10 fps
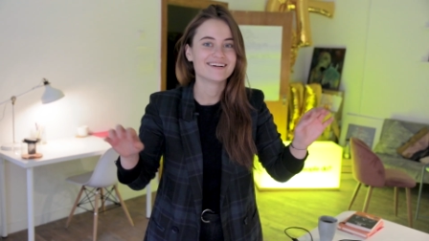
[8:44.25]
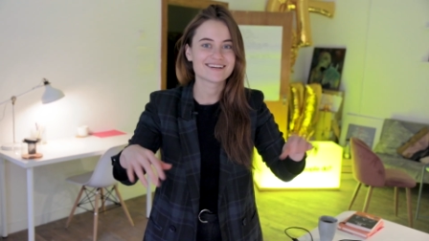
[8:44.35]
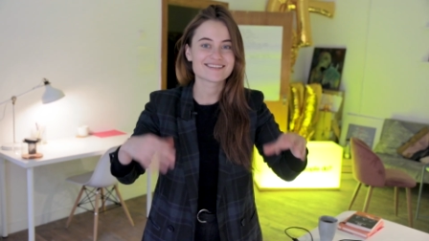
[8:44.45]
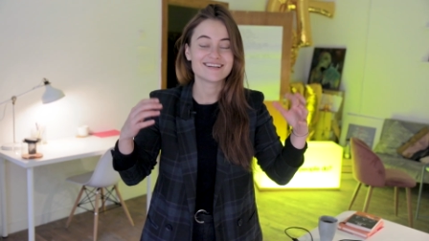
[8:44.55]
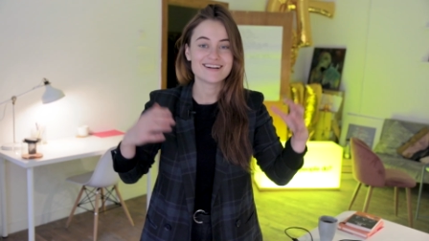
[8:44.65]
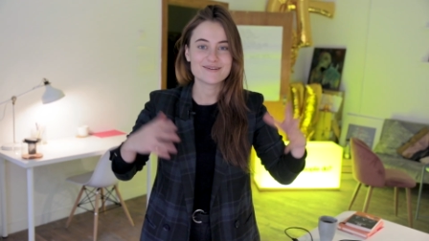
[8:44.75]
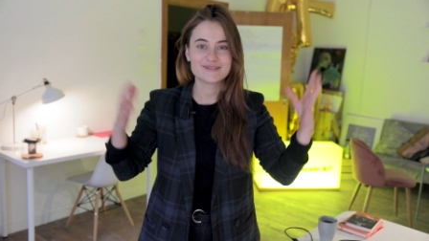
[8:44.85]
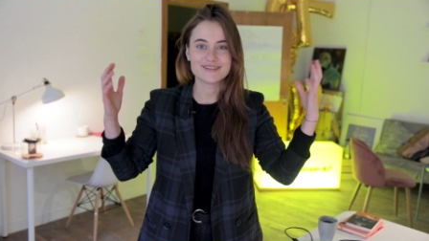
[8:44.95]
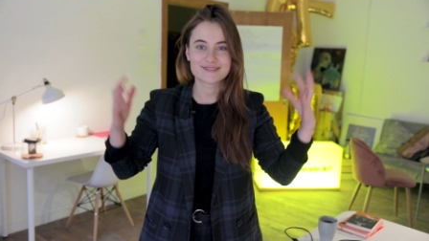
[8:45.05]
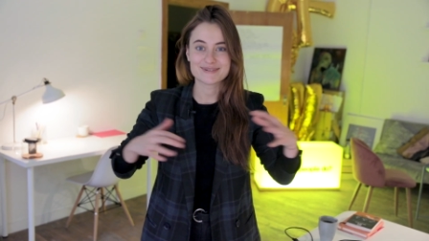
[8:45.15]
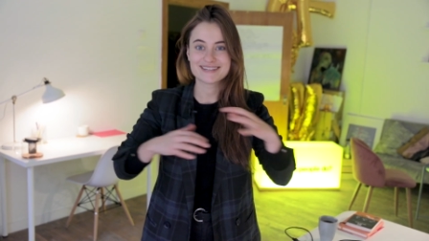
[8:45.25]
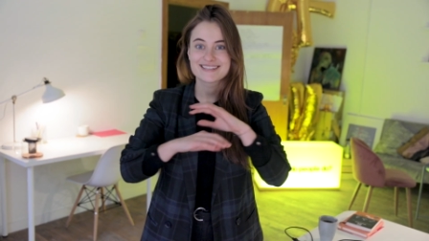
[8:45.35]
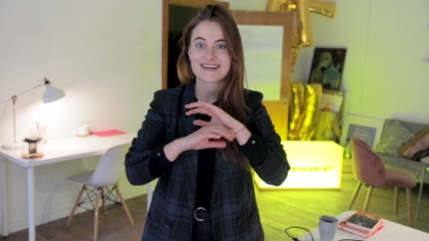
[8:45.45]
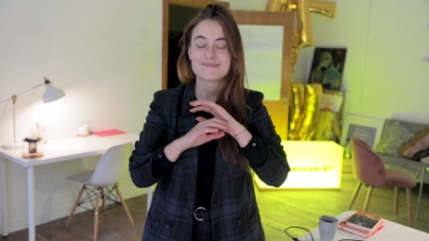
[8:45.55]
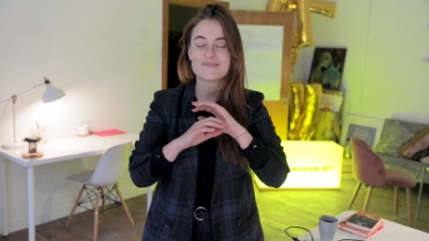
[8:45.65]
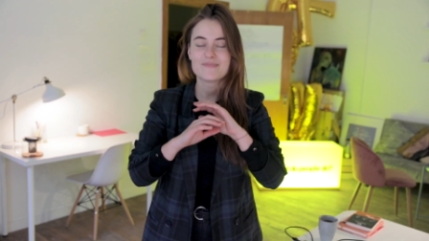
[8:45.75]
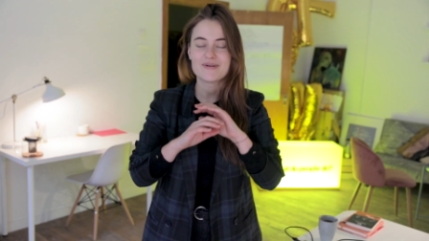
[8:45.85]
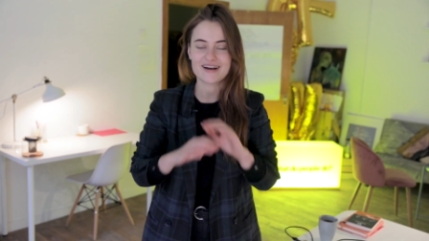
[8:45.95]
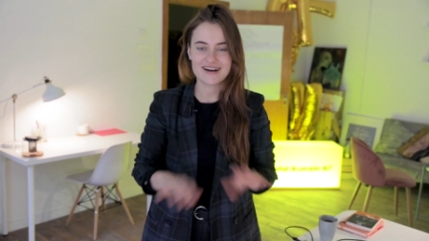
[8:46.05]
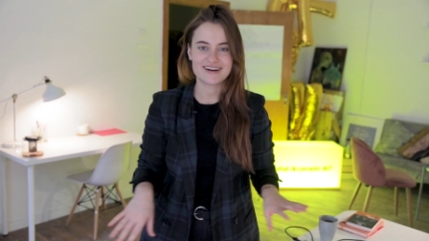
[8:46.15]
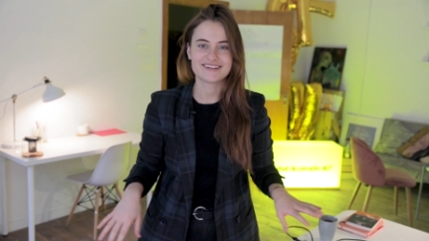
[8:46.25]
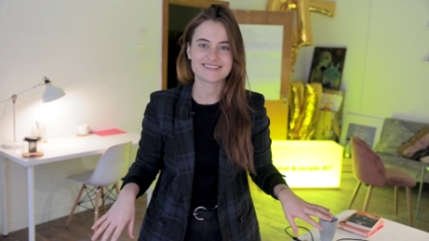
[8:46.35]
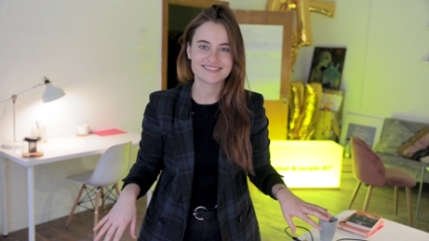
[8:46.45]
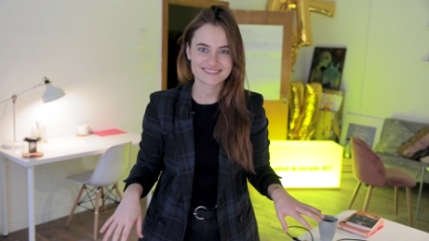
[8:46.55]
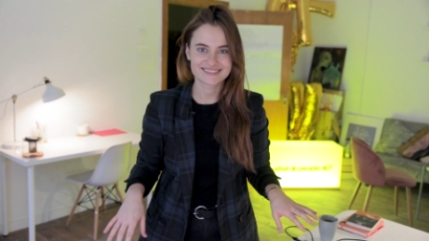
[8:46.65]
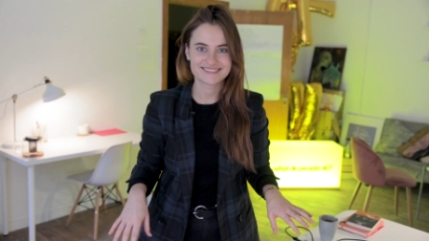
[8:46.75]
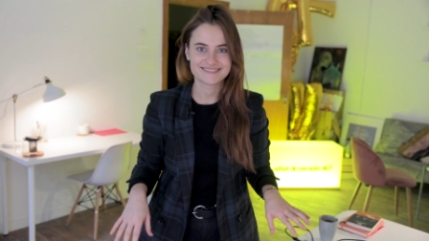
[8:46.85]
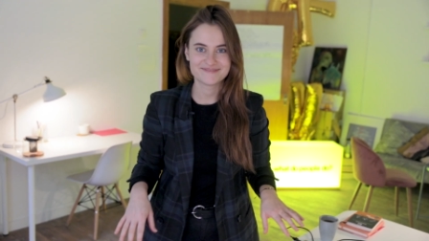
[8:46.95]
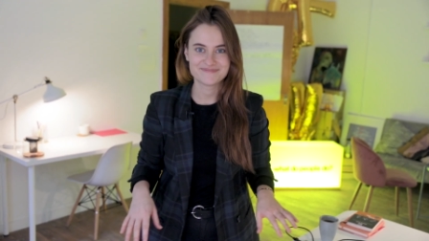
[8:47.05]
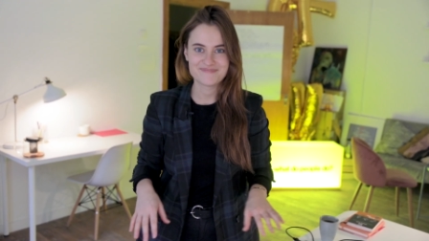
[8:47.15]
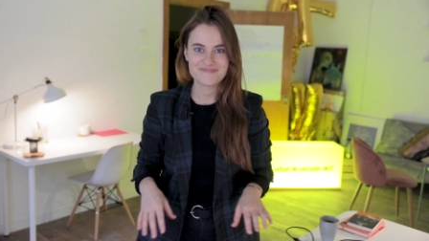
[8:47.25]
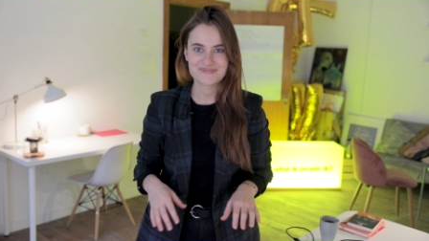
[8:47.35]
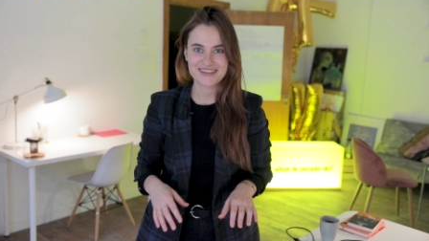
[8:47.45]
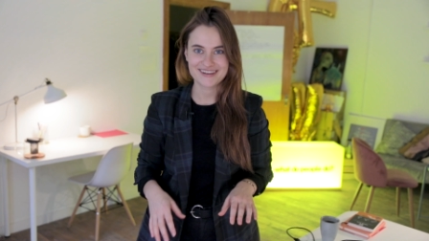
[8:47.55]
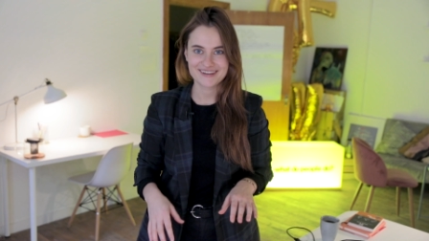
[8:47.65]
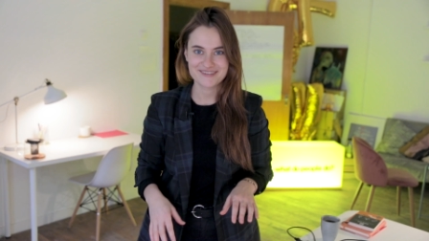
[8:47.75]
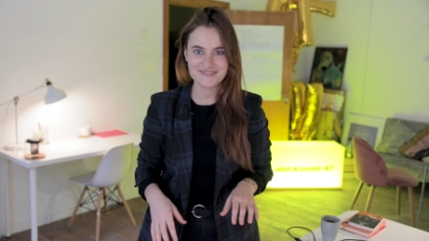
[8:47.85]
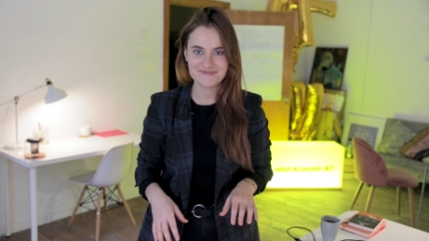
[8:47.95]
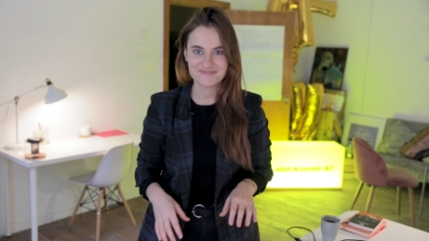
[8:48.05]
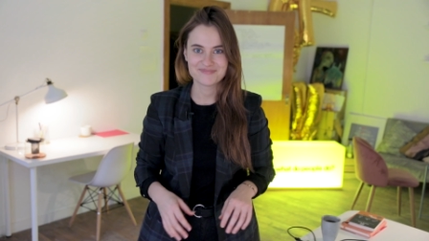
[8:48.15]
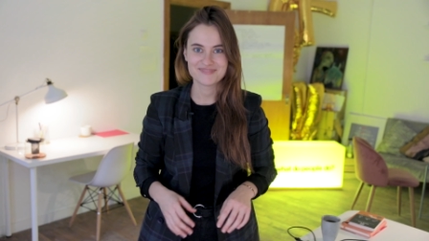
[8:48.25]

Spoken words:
because I know these words like by heart. Can I go?